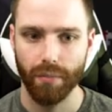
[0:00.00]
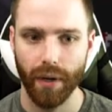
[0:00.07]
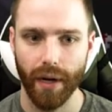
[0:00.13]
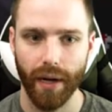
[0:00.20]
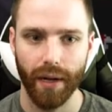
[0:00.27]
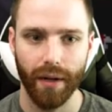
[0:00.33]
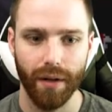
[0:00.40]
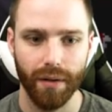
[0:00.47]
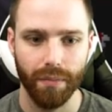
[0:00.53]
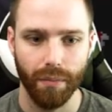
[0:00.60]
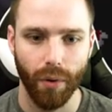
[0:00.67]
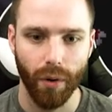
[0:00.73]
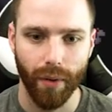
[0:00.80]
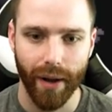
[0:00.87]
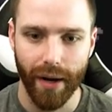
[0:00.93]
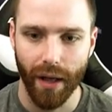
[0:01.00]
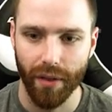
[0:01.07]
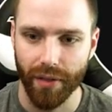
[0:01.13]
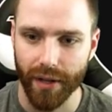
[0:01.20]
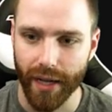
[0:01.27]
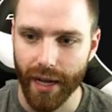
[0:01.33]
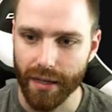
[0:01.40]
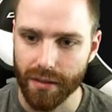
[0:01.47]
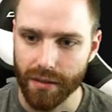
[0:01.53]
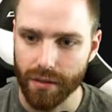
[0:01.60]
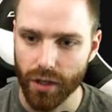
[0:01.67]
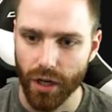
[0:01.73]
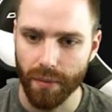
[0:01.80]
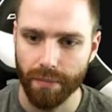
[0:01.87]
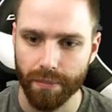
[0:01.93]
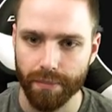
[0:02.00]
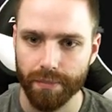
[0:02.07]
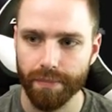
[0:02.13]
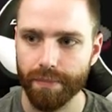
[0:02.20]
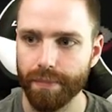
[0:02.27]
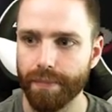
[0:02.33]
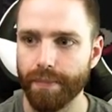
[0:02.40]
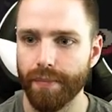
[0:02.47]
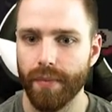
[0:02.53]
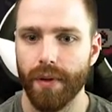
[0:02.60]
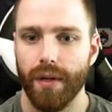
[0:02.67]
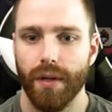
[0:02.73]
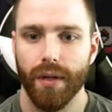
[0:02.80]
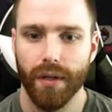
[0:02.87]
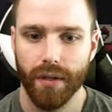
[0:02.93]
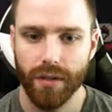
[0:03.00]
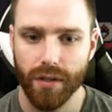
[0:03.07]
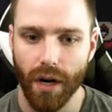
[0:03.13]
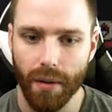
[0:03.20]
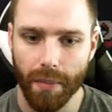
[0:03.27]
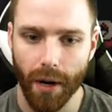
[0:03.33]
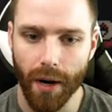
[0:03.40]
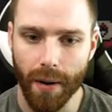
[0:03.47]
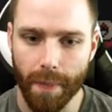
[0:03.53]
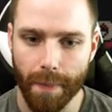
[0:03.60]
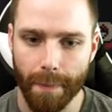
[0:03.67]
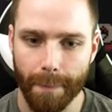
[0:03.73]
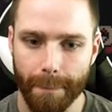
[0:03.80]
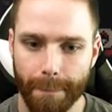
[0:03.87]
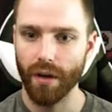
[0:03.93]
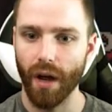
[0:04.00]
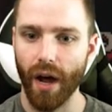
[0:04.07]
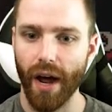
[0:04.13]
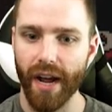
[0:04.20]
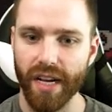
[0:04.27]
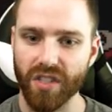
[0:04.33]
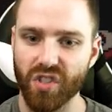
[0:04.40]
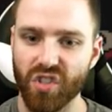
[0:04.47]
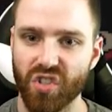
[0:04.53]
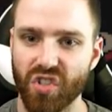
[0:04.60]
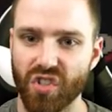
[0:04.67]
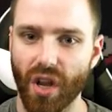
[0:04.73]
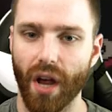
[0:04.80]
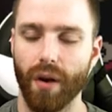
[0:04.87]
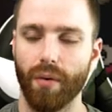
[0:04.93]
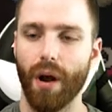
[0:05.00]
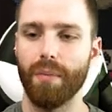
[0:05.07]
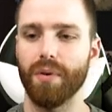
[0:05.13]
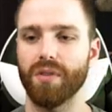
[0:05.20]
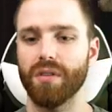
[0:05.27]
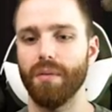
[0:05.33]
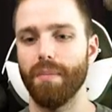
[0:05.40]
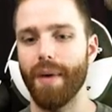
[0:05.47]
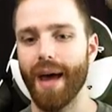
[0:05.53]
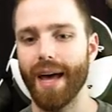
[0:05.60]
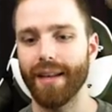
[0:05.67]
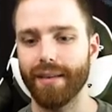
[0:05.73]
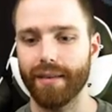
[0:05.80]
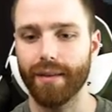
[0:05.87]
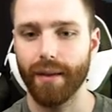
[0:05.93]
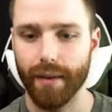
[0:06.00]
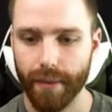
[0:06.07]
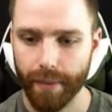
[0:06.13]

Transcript: Well, more red health, I guess, sure. Sorry, bird. Nice, rubber cement.